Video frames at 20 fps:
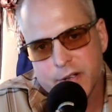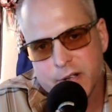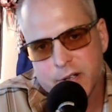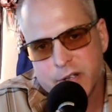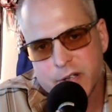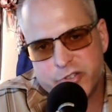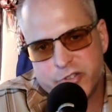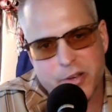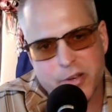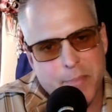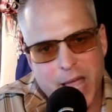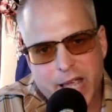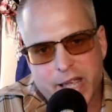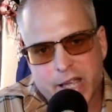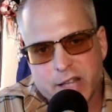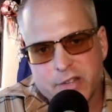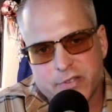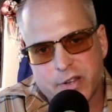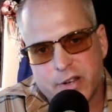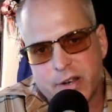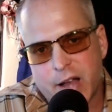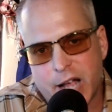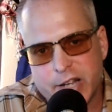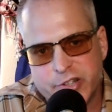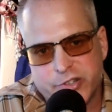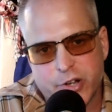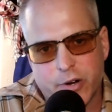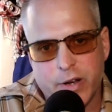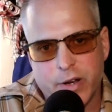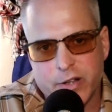Jamaicans and
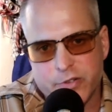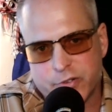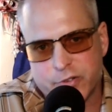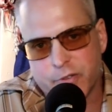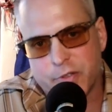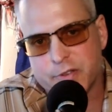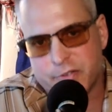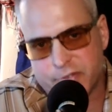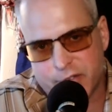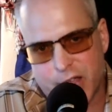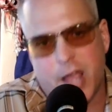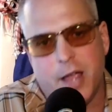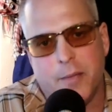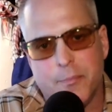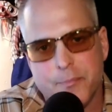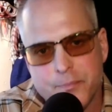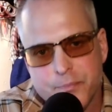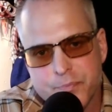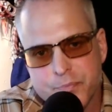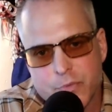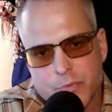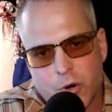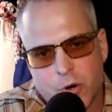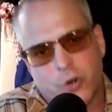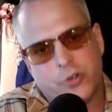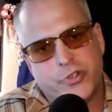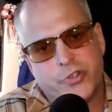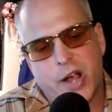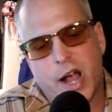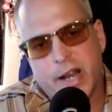Nigerians are the same,
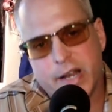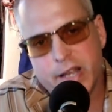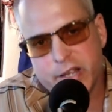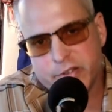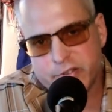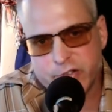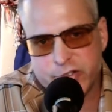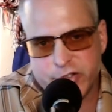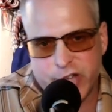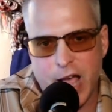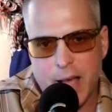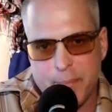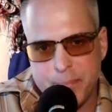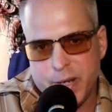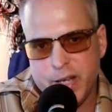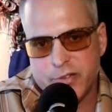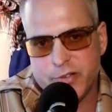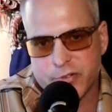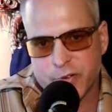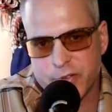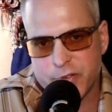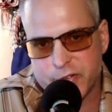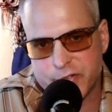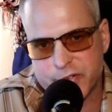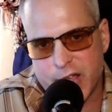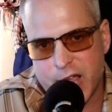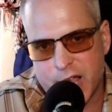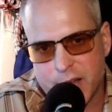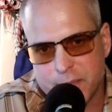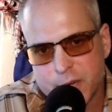or Chinese and Japanese are the
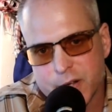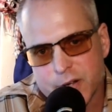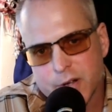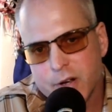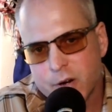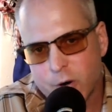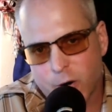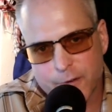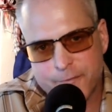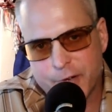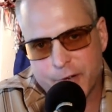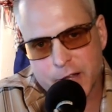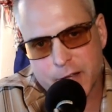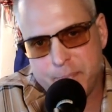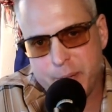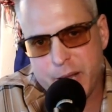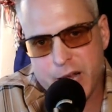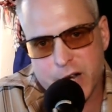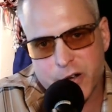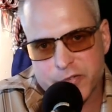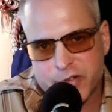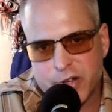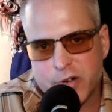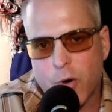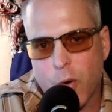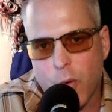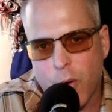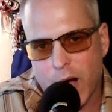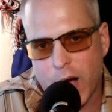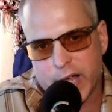same, or Filipinos and
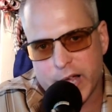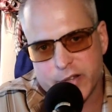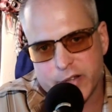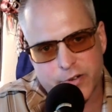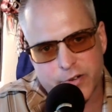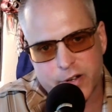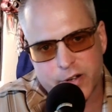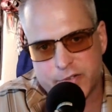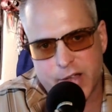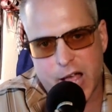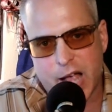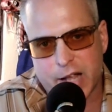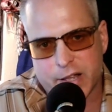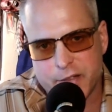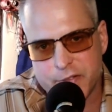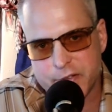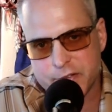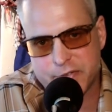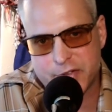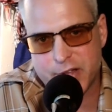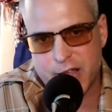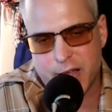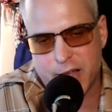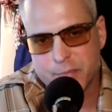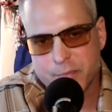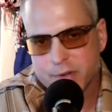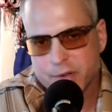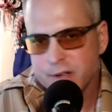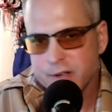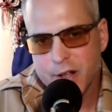Hawaiians are exactly the same.
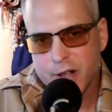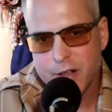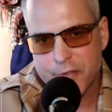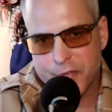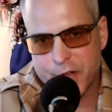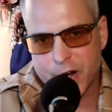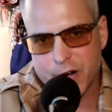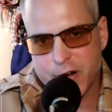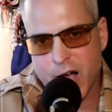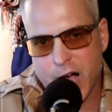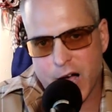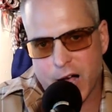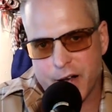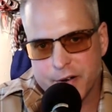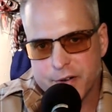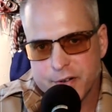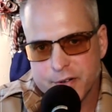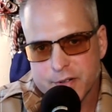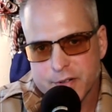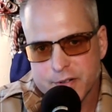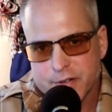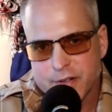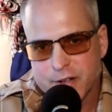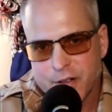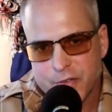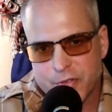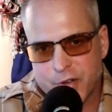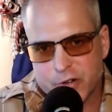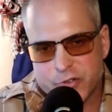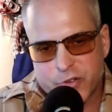They're not.
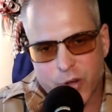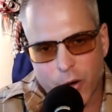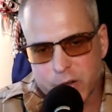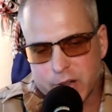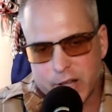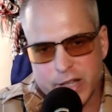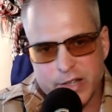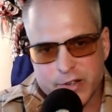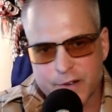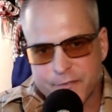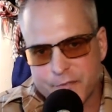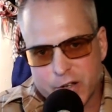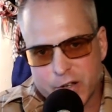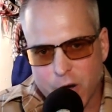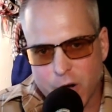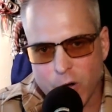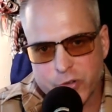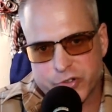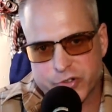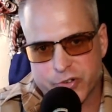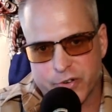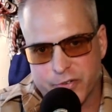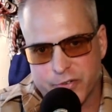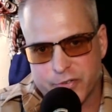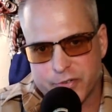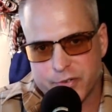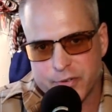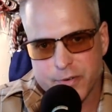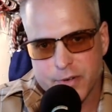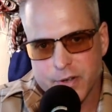They're totally different
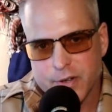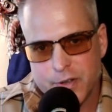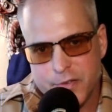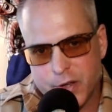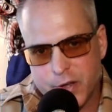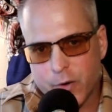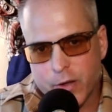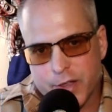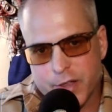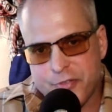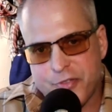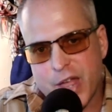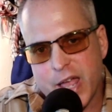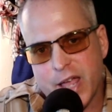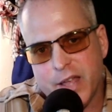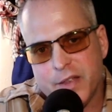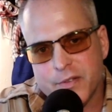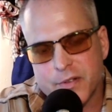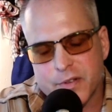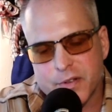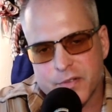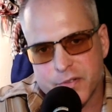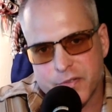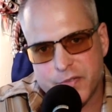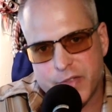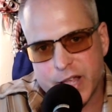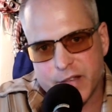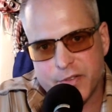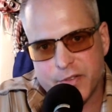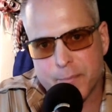cultures. The only thing
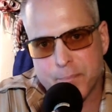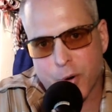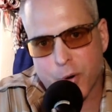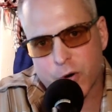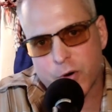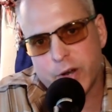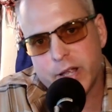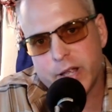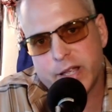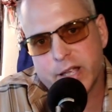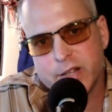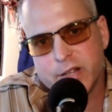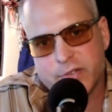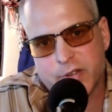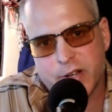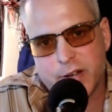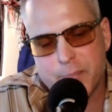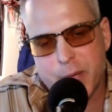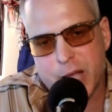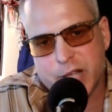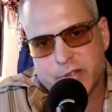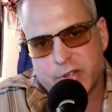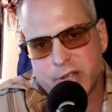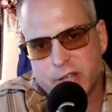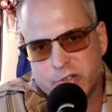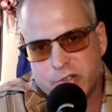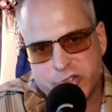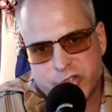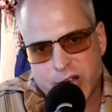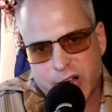that the Puerto Ricans and the
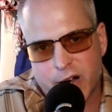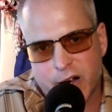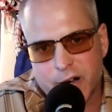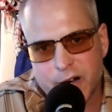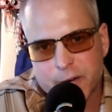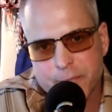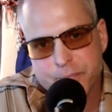Mexicans share